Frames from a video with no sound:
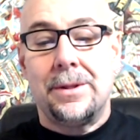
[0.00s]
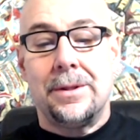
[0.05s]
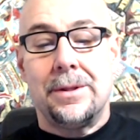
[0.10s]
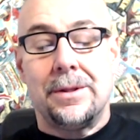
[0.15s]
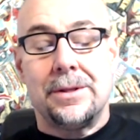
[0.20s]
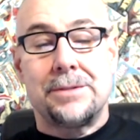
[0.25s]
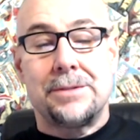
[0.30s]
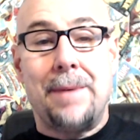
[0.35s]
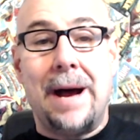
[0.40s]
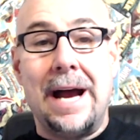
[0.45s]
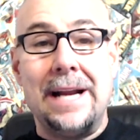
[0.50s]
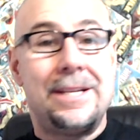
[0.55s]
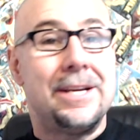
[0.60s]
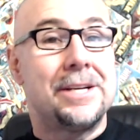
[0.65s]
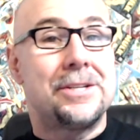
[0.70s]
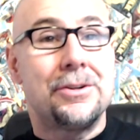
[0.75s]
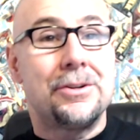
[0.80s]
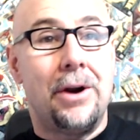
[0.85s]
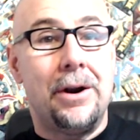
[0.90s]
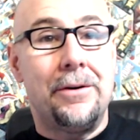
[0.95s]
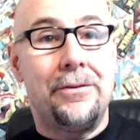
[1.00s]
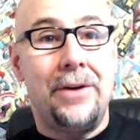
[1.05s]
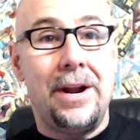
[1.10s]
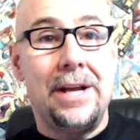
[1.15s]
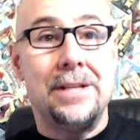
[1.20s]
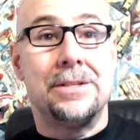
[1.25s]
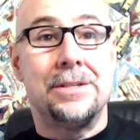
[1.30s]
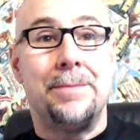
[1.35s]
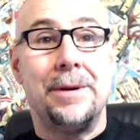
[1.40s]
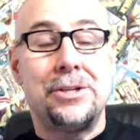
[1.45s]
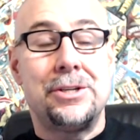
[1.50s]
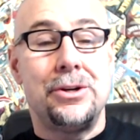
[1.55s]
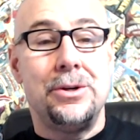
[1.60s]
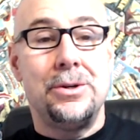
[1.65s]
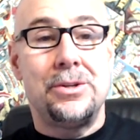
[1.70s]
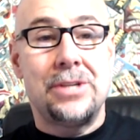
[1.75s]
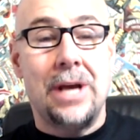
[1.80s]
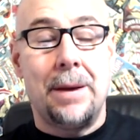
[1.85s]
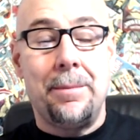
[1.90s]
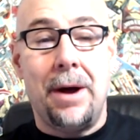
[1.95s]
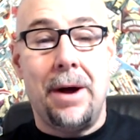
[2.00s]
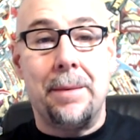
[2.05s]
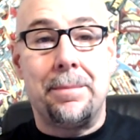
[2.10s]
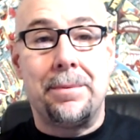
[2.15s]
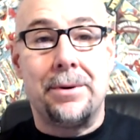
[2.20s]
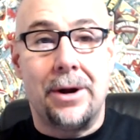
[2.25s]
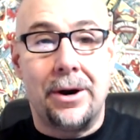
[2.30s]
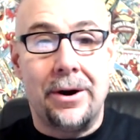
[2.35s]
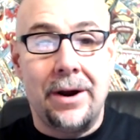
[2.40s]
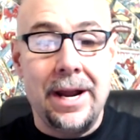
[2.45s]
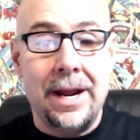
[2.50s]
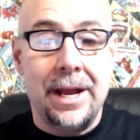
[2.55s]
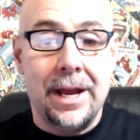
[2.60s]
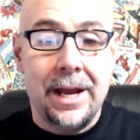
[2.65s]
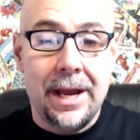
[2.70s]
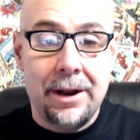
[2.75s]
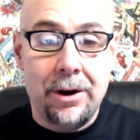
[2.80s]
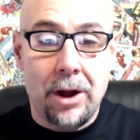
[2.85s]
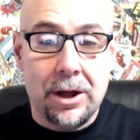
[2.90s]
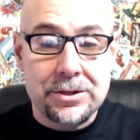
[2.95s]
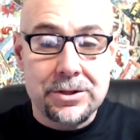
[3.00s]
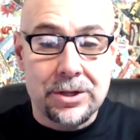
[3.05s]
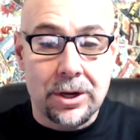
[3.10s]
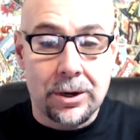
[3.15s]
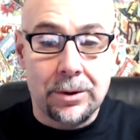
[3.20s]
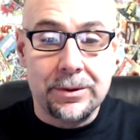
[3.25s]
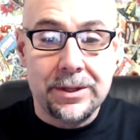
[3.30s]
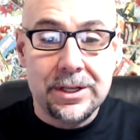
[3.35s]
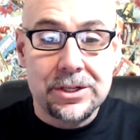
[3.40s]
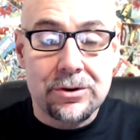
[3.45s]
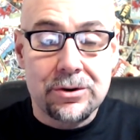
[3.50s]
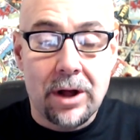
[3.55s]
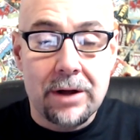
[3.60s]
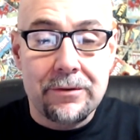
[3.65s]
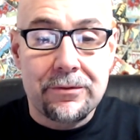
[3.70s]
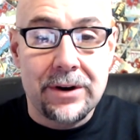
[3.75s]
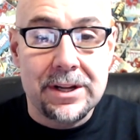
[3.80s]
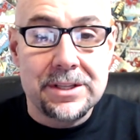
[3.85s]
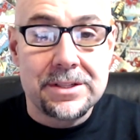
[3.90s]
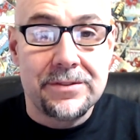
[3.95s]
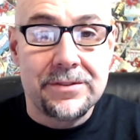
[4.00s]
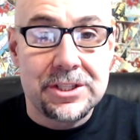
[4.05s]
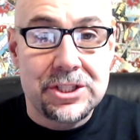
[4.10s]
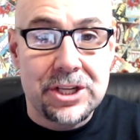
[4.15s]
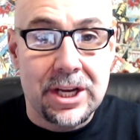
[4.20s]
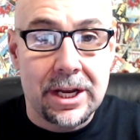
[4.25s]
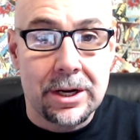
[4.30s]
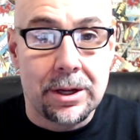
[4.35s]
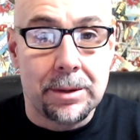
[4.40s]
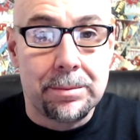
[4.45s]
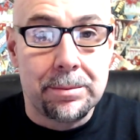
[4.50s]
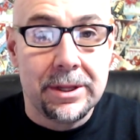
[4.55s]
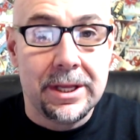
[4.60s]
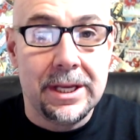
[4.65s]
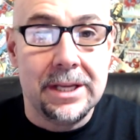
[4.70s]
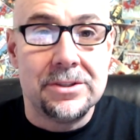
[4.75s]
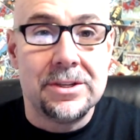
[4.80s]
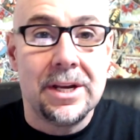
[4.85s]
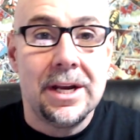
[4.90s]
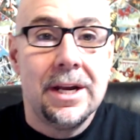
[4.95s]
Spine Ticks are our friends. Make sure you sub up, all right? And also, these are all friends of the channel. Please,